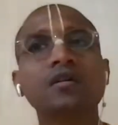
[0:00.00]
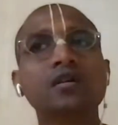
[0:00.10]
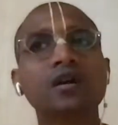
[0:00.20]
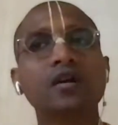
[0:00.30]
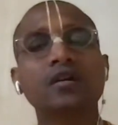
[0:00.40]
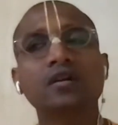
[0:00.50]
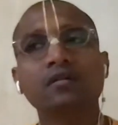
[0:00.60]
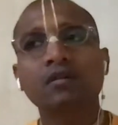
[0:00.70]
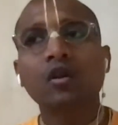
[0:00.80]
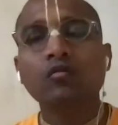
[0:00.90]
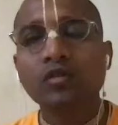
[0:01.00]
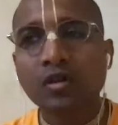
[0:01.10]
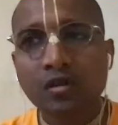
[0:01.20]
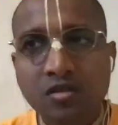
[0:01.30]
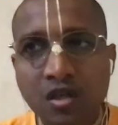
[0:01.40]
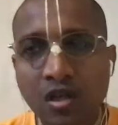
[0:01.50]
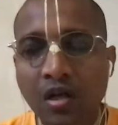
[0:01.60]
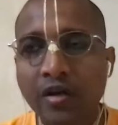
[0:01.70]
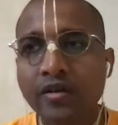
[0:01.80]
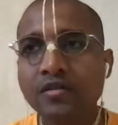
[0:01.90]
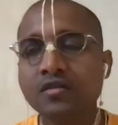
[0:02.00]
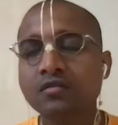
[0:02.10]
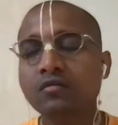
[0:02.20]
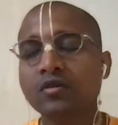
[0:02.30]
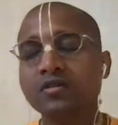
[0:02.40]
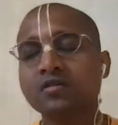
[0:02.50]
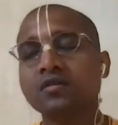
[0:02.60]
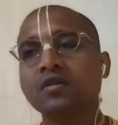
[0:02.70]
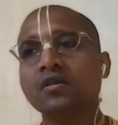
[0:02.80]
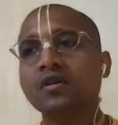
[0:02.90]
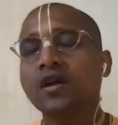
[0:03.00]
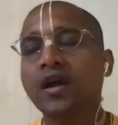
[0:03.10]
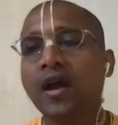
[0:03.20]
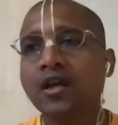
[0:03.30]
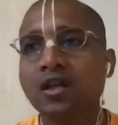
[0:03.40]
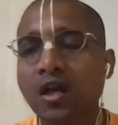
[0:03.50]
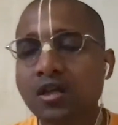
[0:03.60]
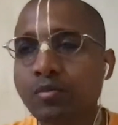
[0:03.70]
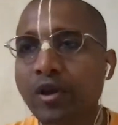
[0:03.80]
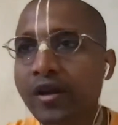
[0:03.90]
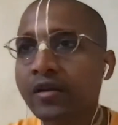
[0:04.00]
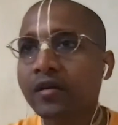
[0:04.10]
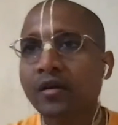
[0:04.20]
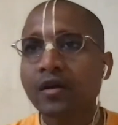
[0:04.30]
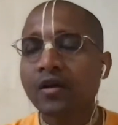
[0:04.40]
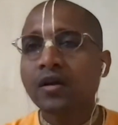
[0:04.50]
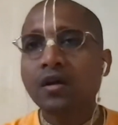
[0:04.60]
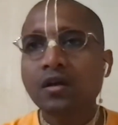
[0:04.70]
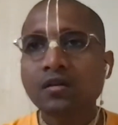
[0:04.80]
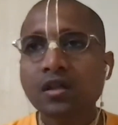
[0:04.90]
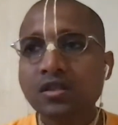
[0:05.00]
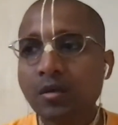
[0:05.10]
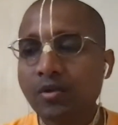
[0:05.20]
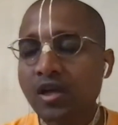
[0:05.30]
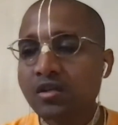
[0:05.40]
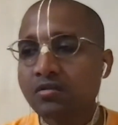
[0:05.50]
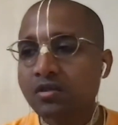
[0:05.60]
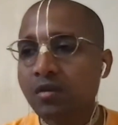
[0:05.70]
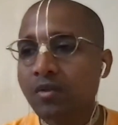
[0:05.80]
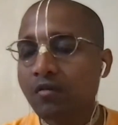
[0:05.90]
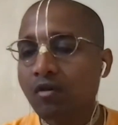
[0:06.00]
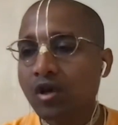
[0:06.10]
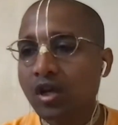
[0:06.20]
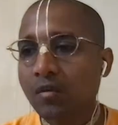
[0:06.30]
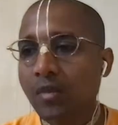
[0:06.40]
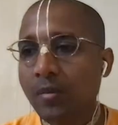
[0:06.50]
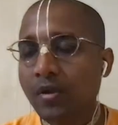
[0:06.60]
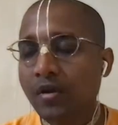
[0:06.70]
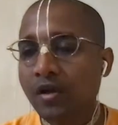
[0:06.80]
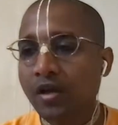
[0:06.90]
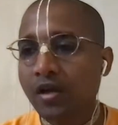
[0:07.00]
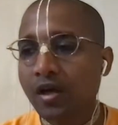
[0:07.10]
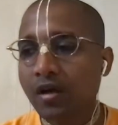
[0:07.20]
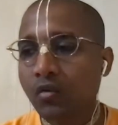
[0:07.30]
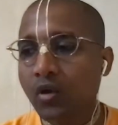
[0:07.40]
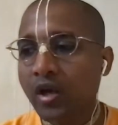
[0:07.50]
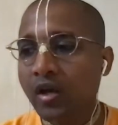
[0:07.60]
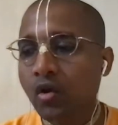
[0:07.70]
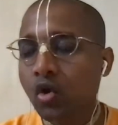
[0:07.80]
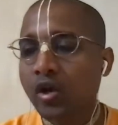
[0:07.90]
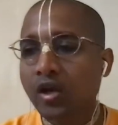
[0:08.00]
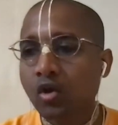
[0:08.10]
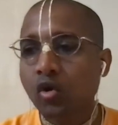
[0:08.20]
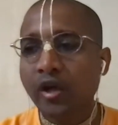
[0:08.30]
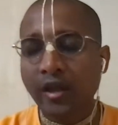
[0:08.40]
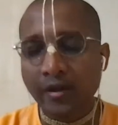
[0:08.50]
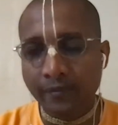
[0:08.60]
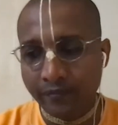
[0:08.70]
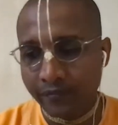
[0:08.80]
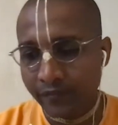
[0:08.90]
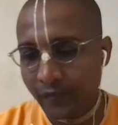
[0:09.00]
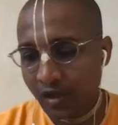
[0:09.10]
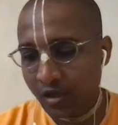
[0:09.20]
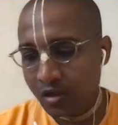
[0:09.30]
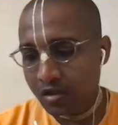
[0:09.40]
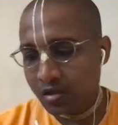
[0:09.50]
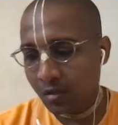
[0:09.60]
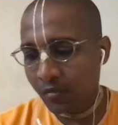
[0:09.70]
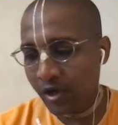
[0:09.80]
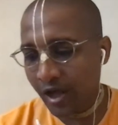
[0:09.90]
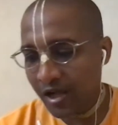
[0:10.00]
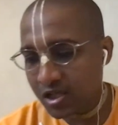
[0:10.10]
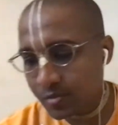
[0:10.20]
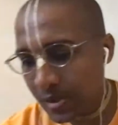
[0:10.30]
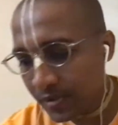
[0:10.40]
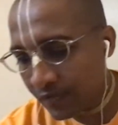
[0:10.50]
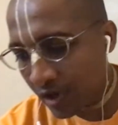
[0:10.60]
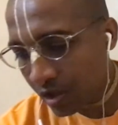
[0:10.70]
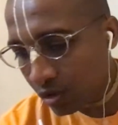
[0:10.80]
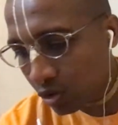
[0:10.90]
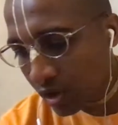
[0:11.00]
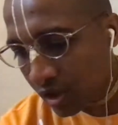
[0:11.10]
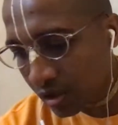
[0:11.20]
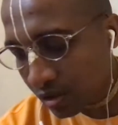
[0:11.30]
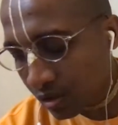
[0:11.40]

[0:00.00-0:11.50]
and one of the senior leaders was explaining that sometimes some devotee may be very good in cooking, someone else may be very good in